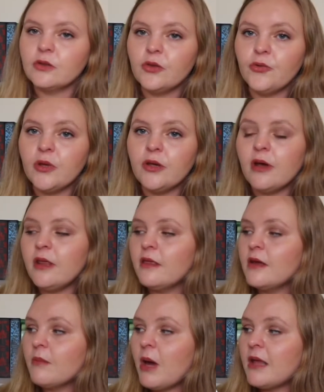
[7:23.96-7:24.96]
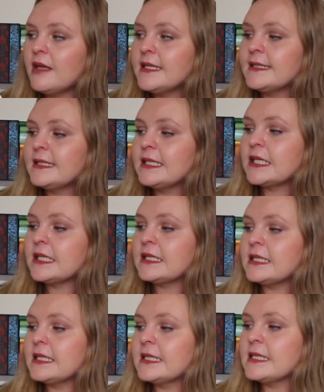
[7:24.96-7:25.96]
The really great thing about these
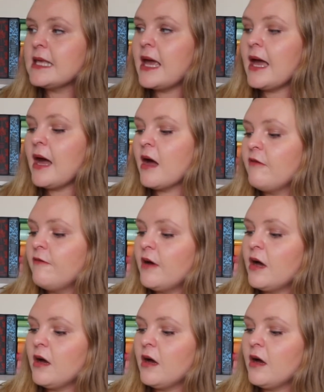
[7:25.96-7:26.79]
editions is they have